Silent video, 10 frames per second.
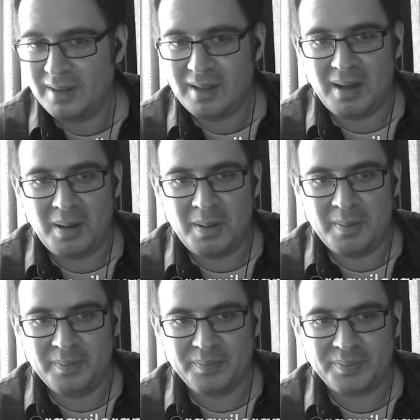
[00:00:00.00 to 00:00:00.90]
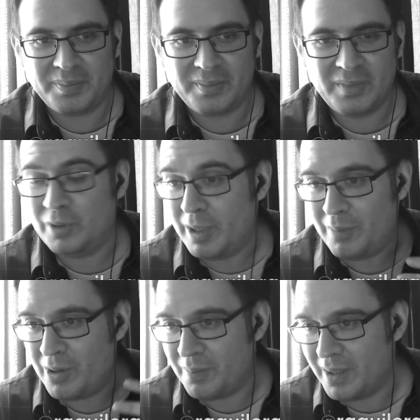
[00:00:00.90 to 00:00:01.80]
which I'm
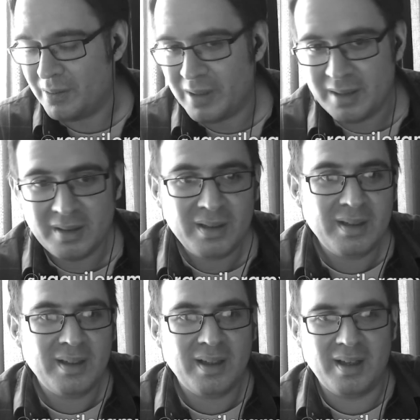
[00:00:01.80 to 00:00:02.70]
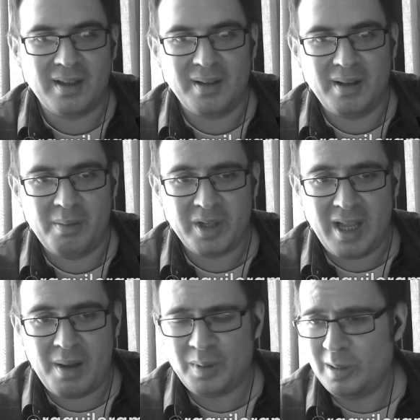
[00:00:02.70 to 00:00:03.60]
not, by the way. I'm a
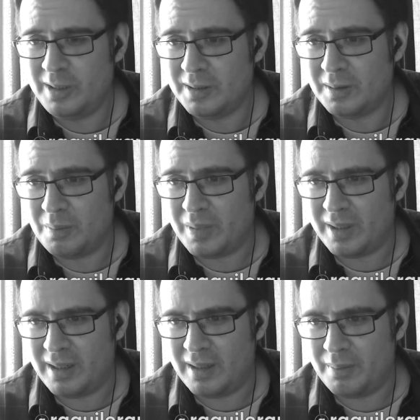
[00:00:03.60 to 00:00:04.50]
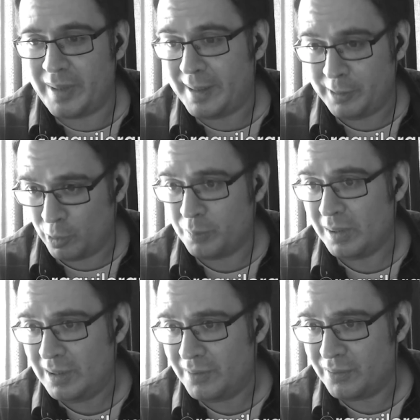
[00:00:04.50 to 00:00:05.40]
capitalist, but I don't
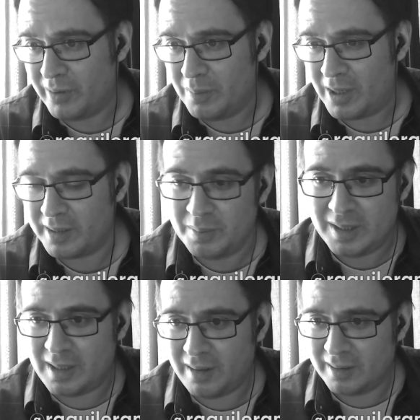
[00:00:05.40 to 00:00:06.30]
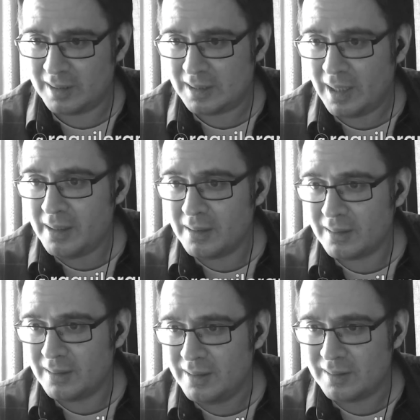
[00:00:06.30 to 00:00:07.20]
believe in free markets because I think the
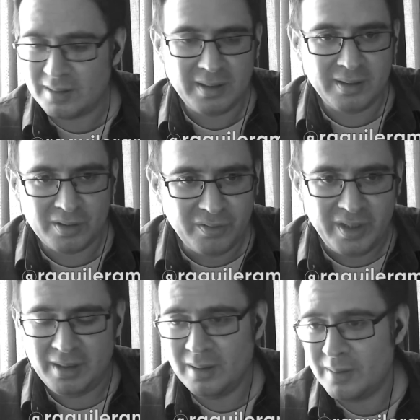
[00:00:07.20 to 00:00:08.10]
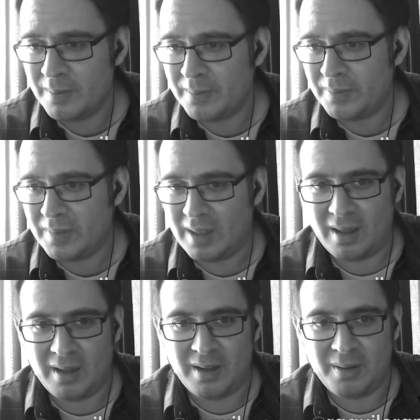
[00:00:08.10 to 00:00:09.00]
state needs to intervene
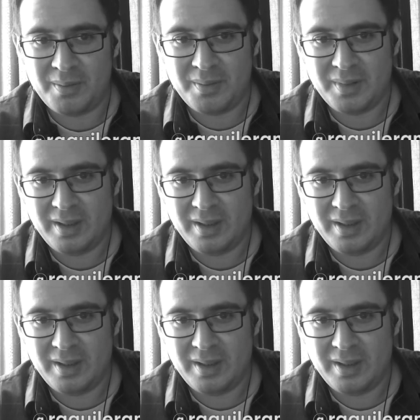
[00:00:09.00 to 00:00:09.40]
in